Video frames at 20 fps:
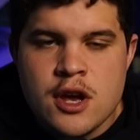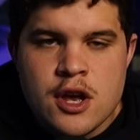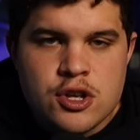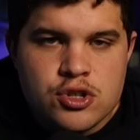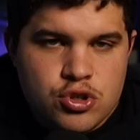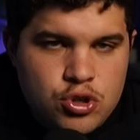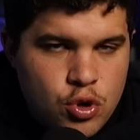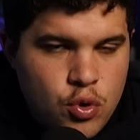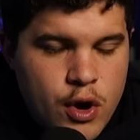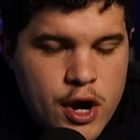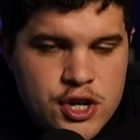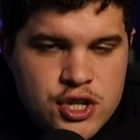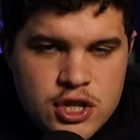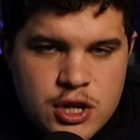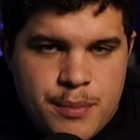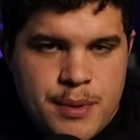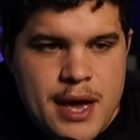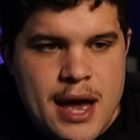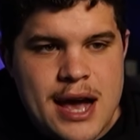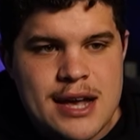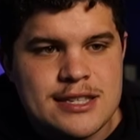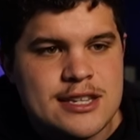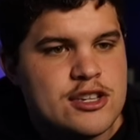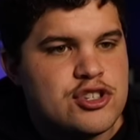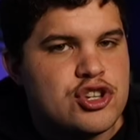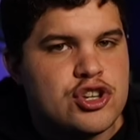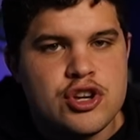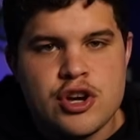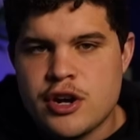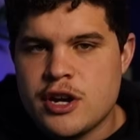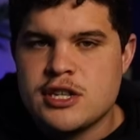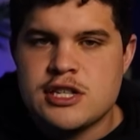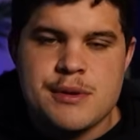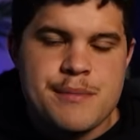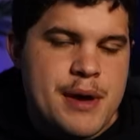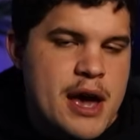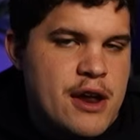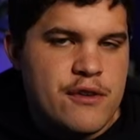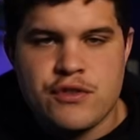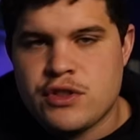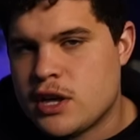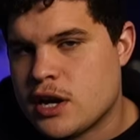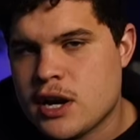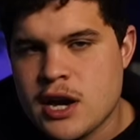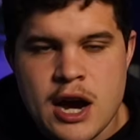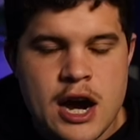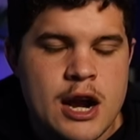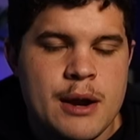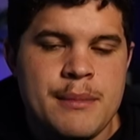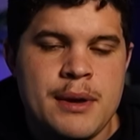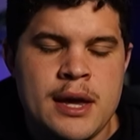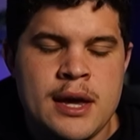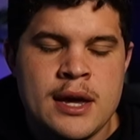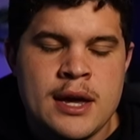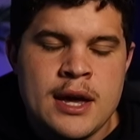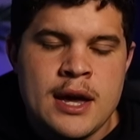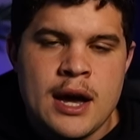So the question could be asked is it good, is it bad for the economy?